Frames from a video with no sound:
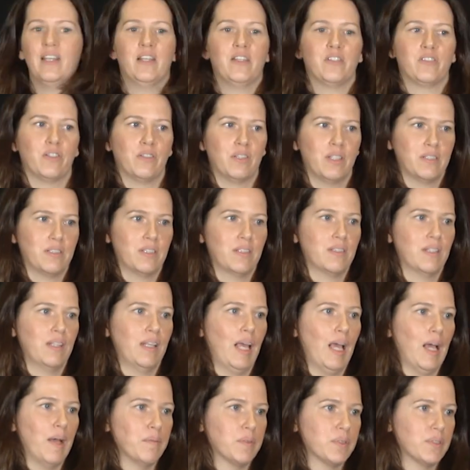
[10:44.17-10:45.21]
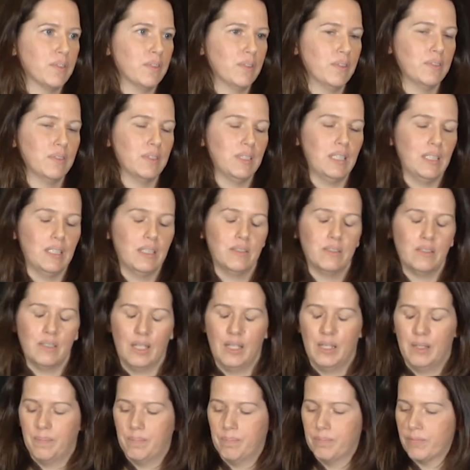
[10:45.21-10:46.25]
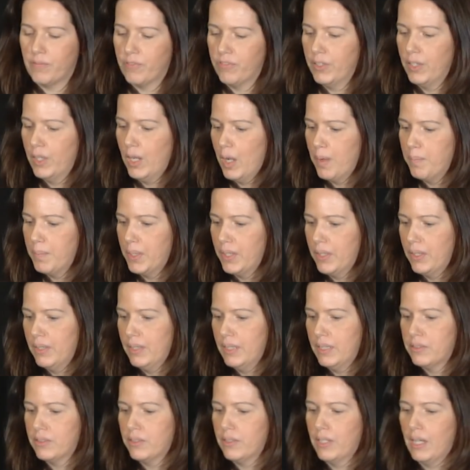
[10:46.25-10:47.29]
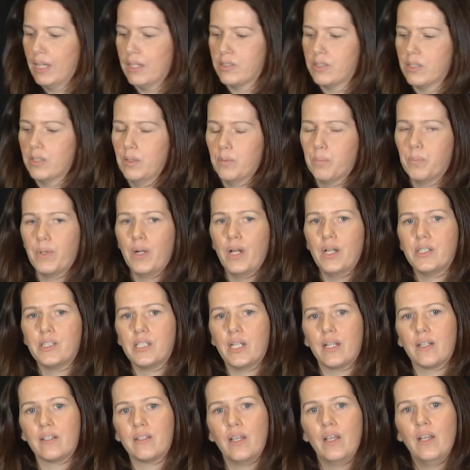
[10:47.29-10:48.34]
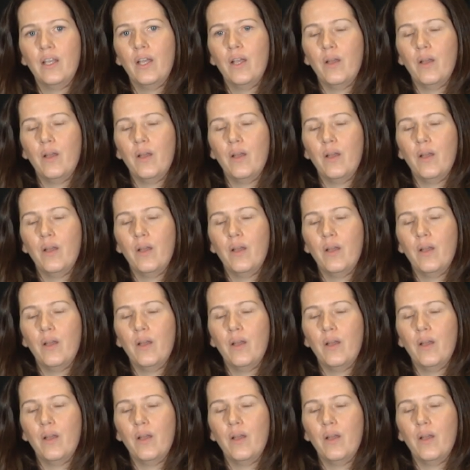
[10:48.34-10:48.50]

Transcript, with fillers: So this is an absolutely in, um, phenomenal international project